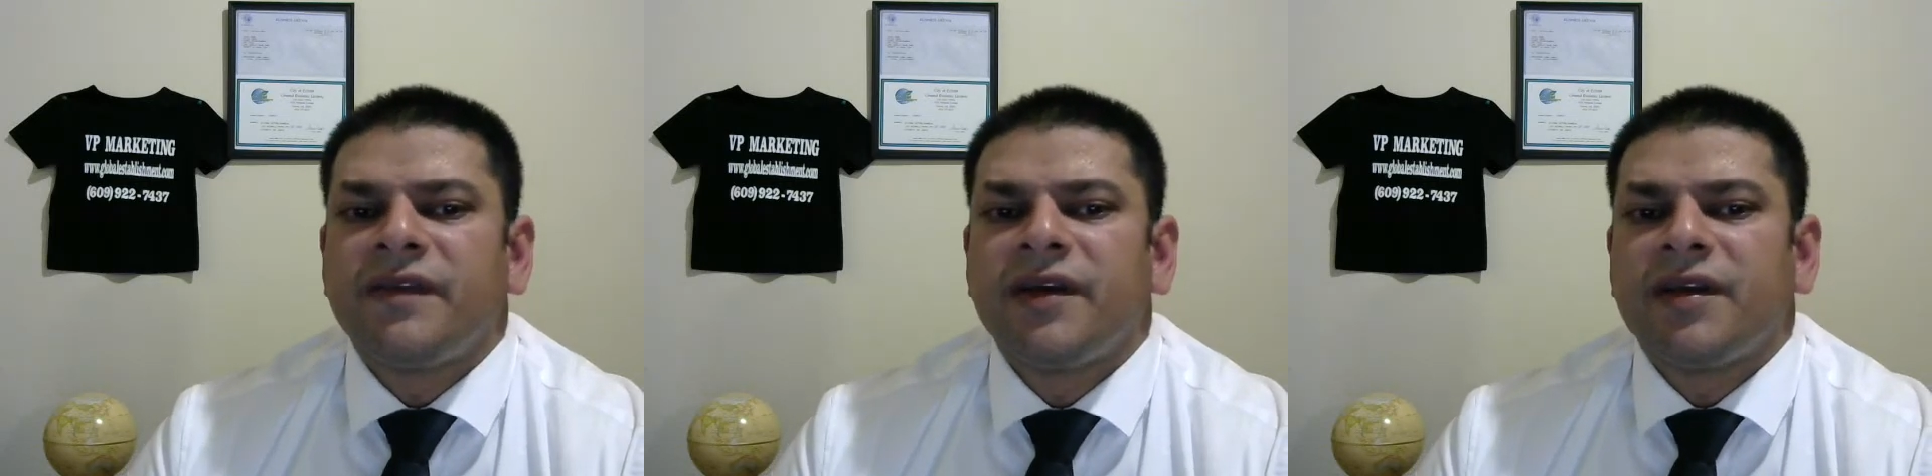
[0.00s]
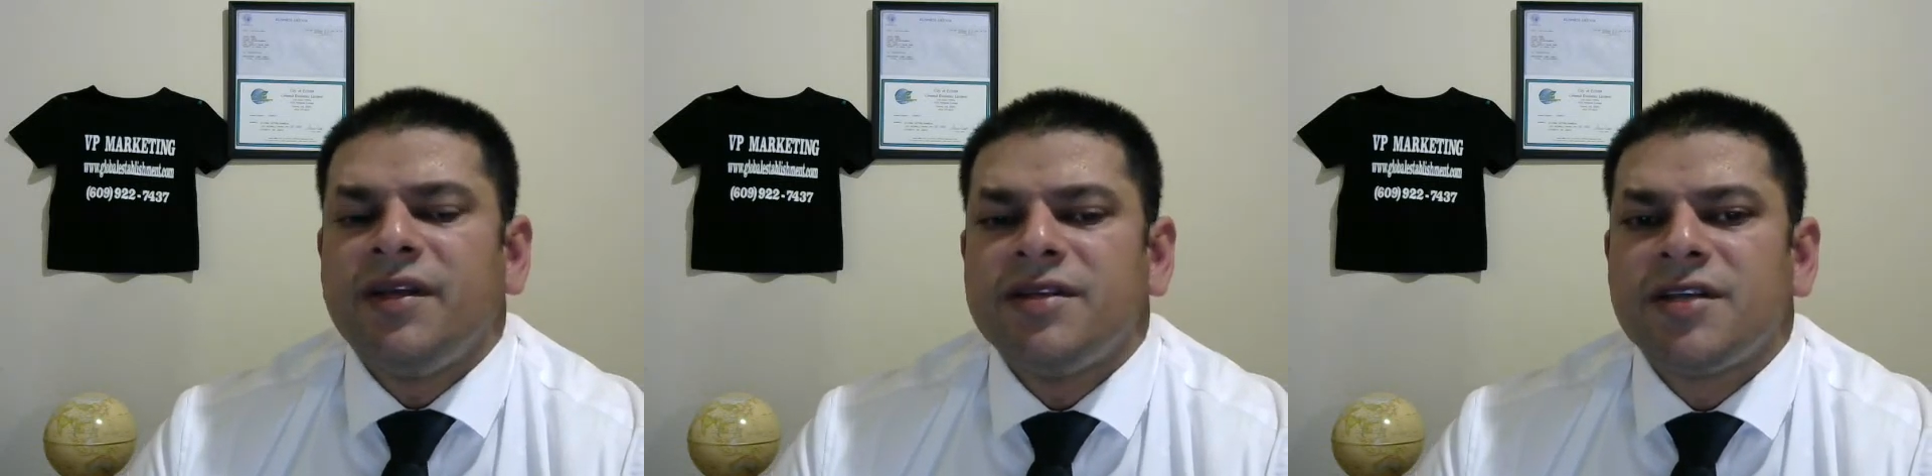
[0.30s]

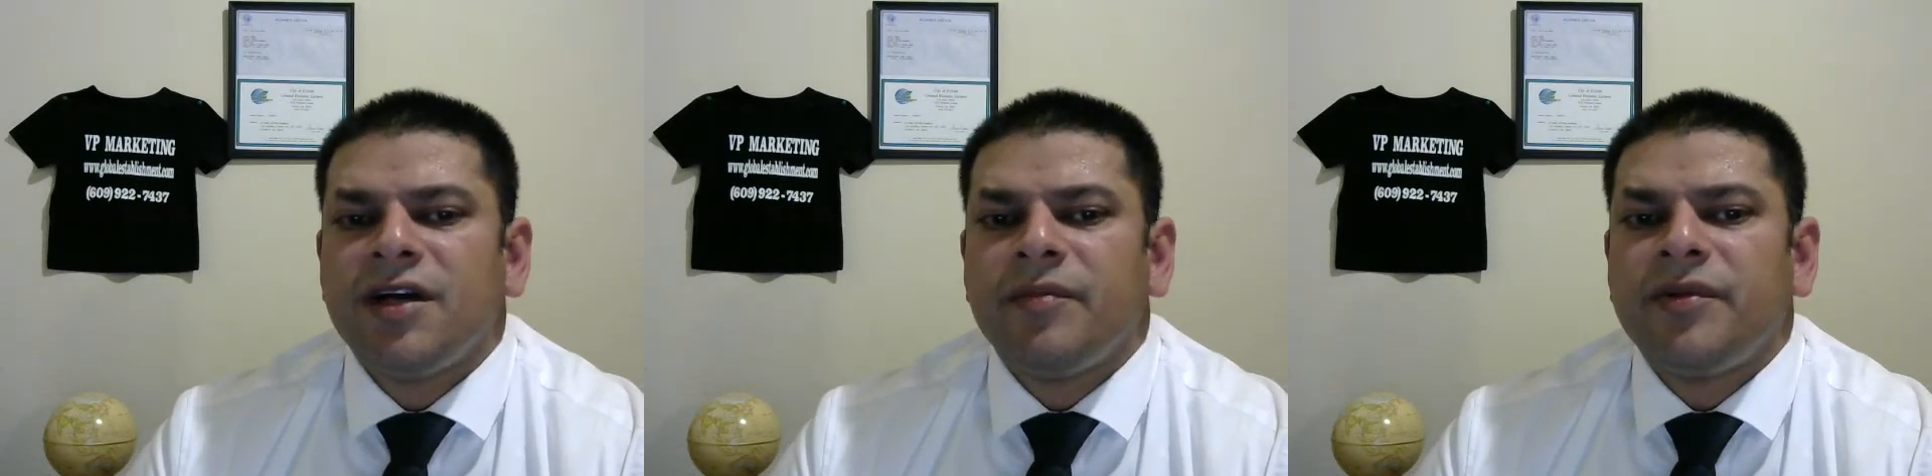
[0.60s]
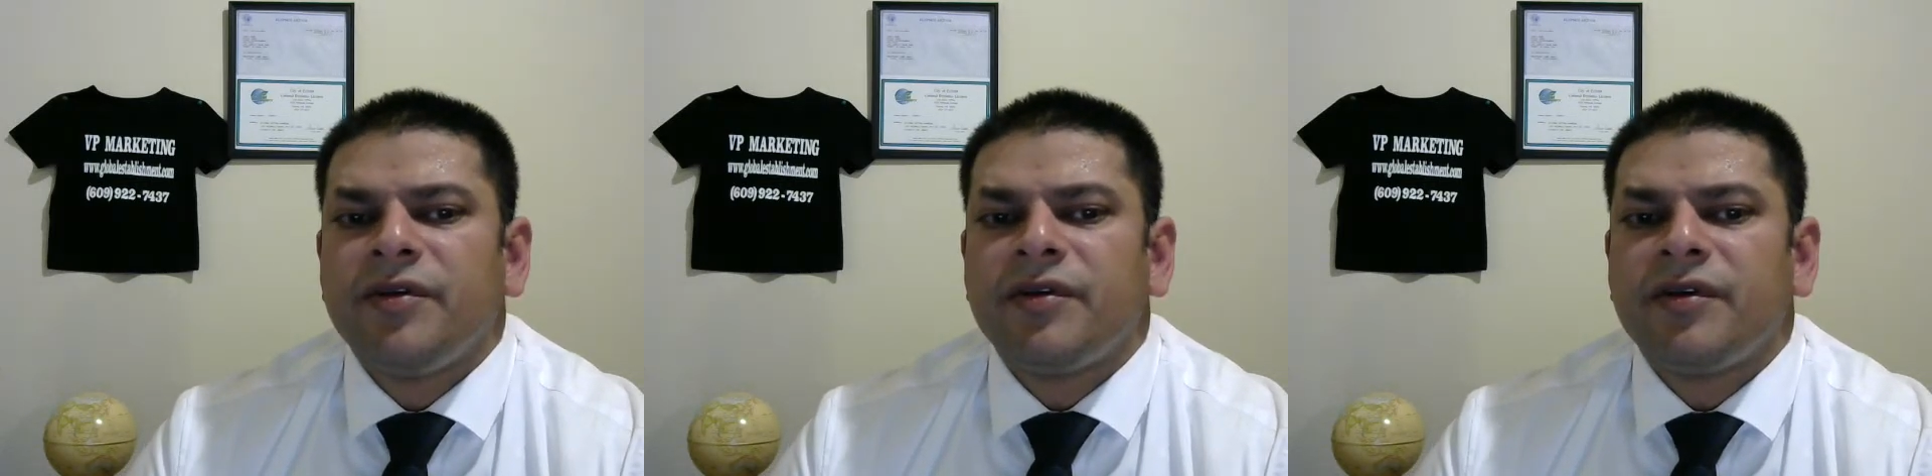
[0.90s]
techniques to help
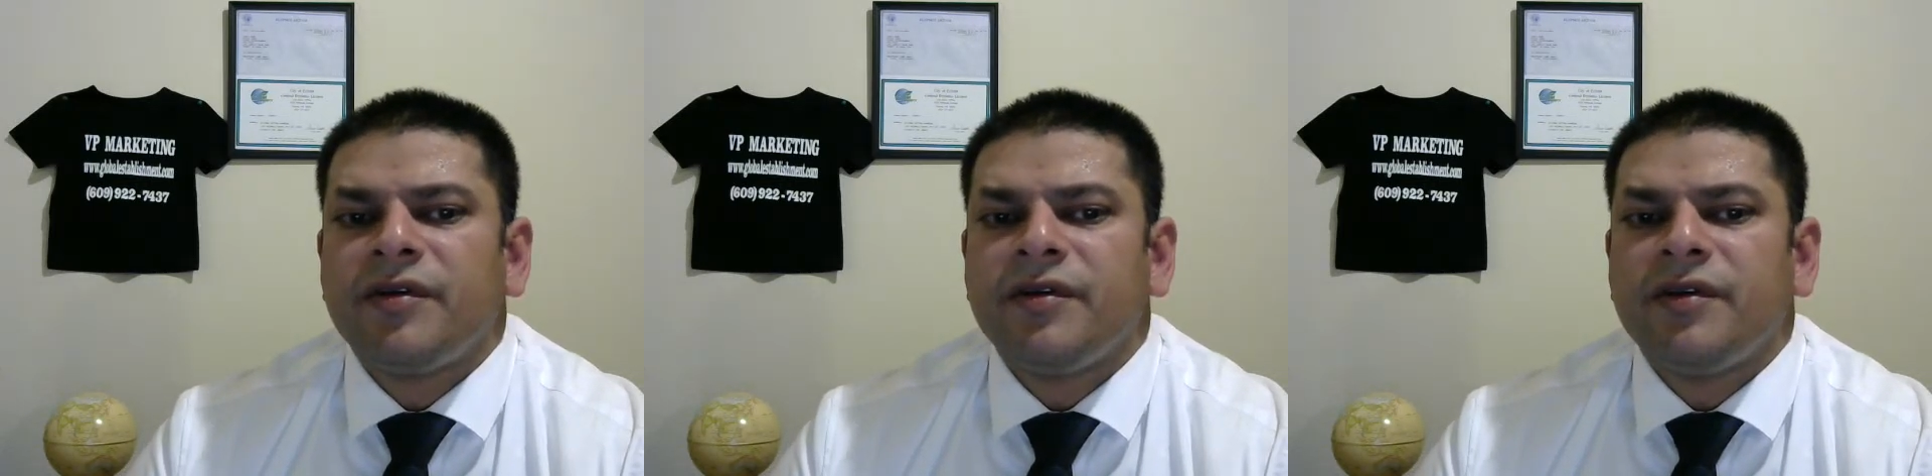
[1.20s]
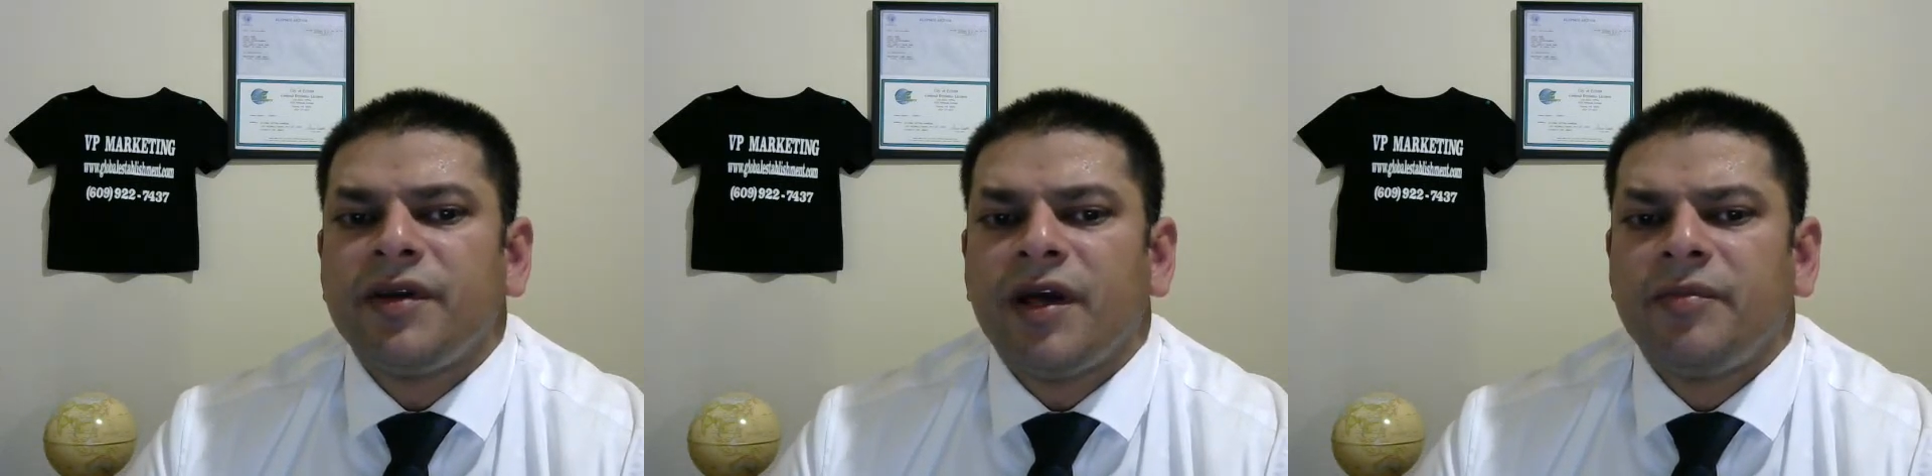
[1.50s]

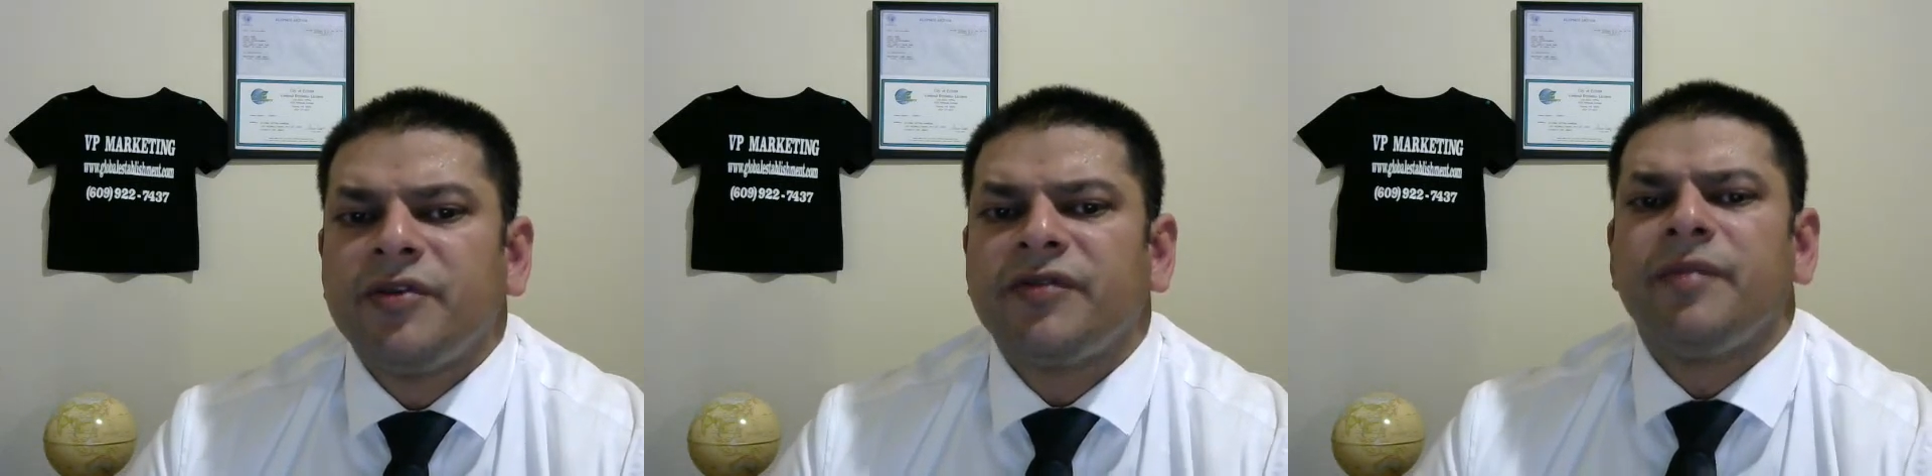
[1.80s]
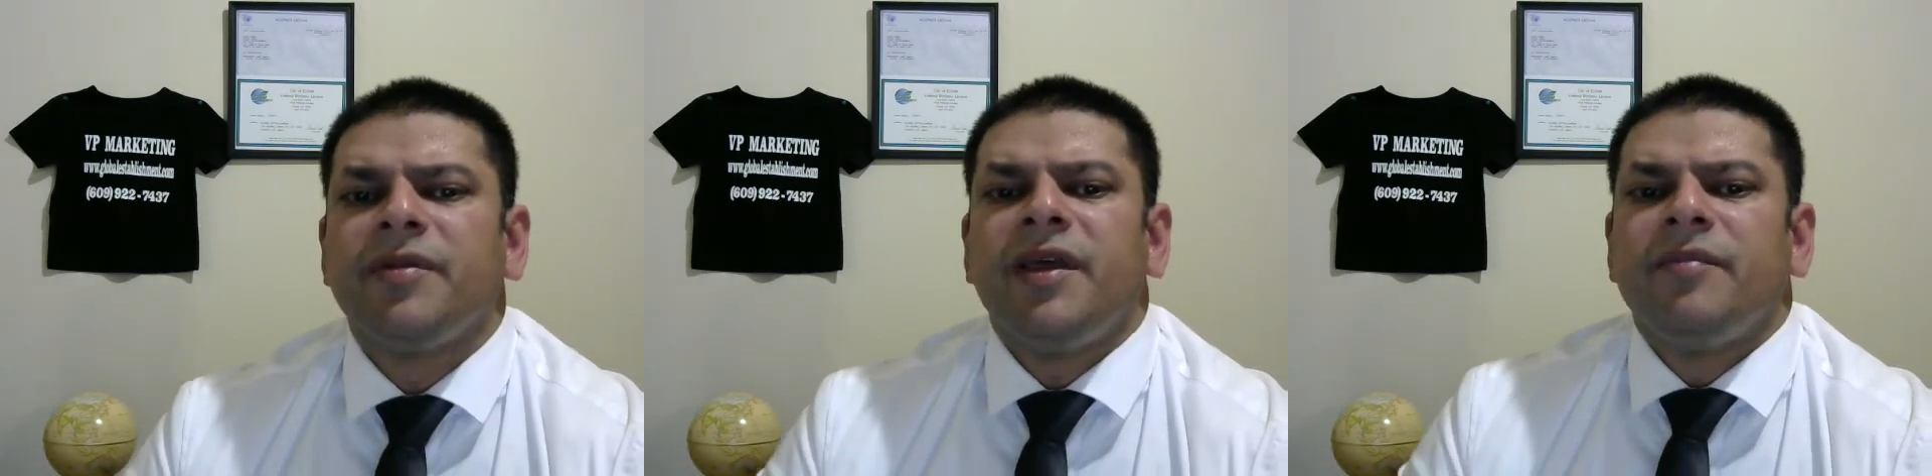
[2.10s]
you
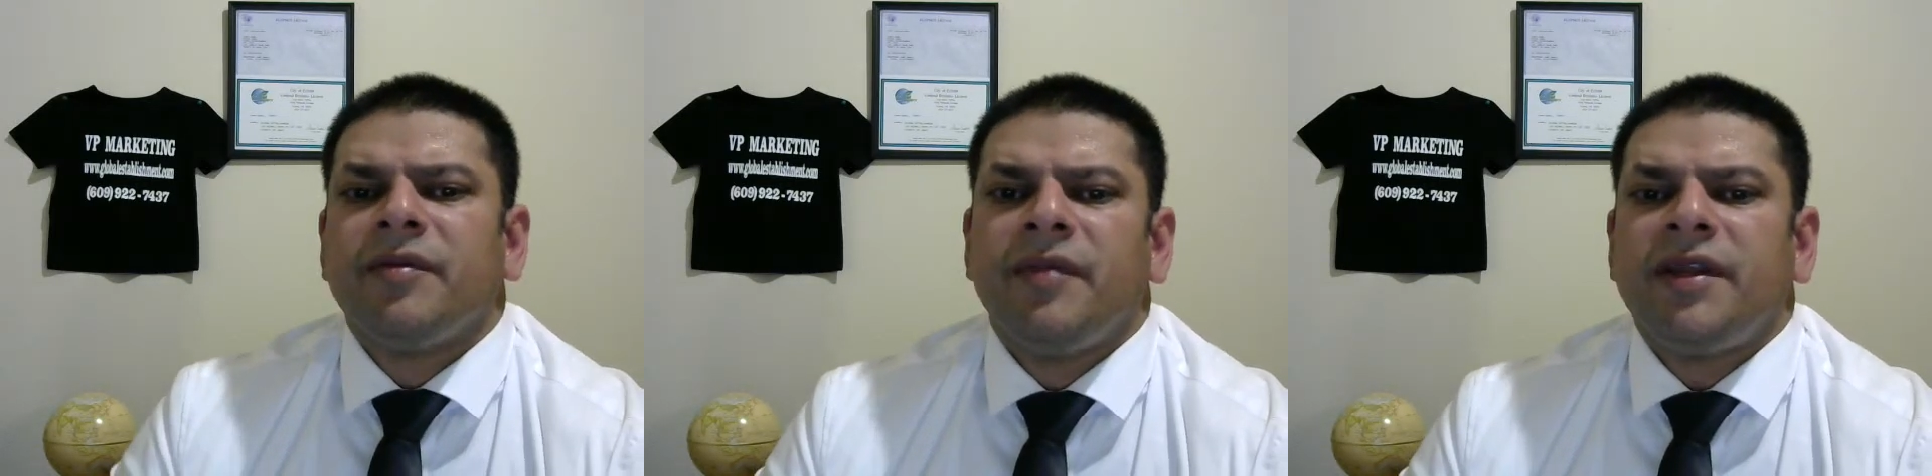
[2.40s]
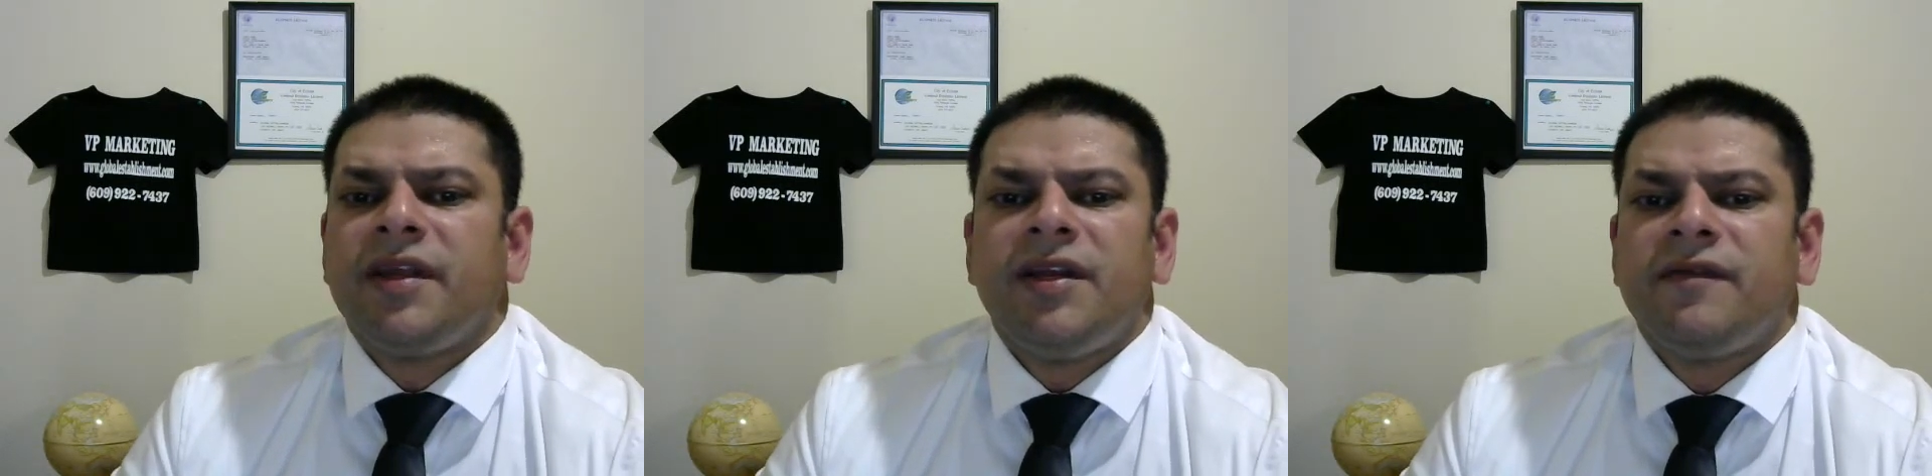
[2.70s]
simply implement
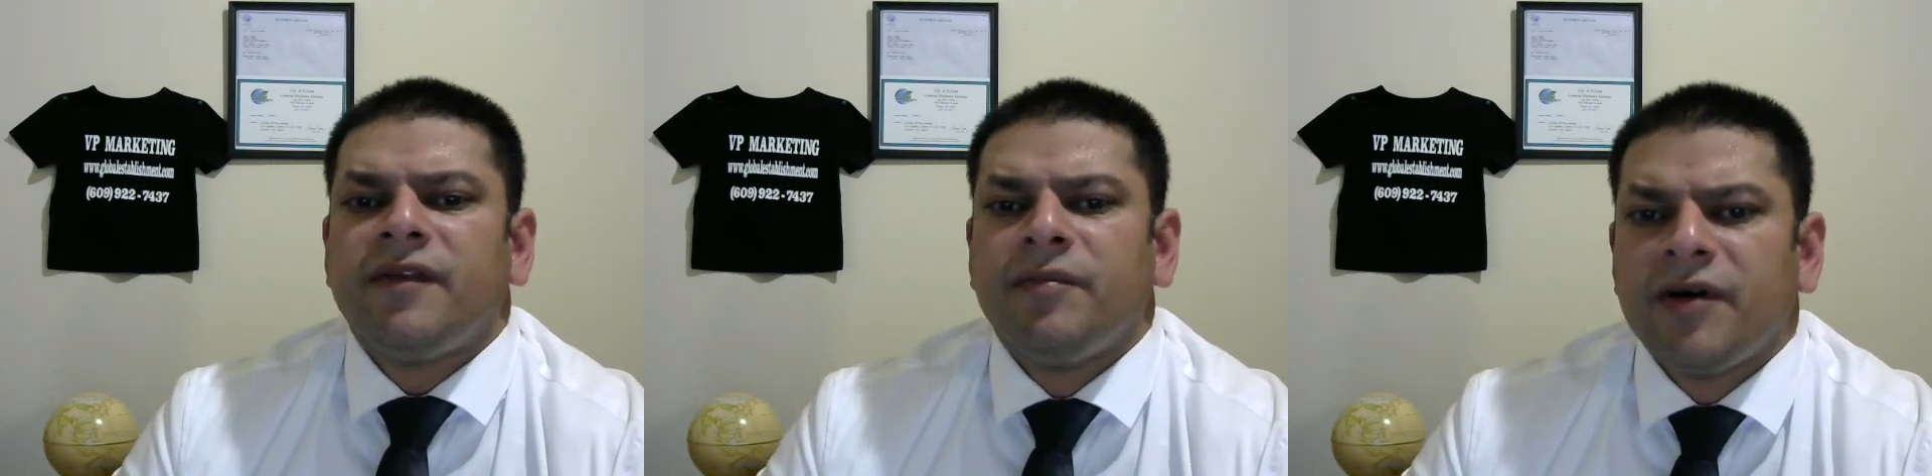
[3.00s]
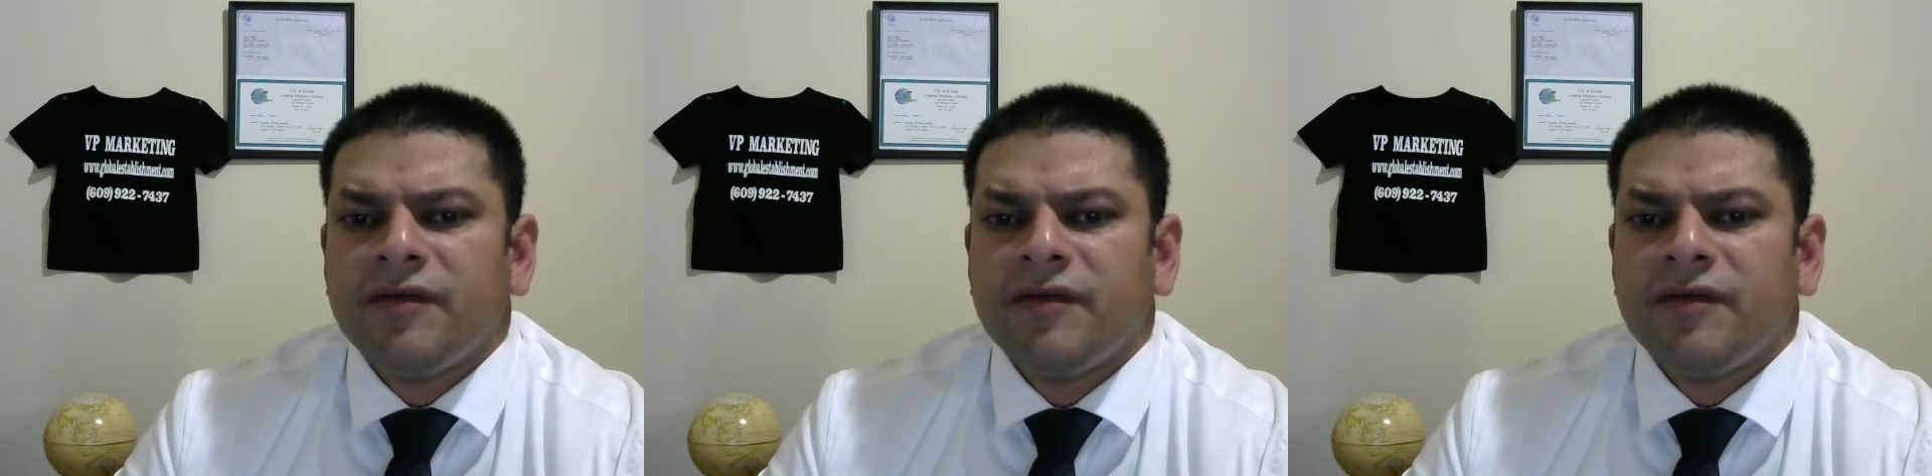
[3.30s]
any of the above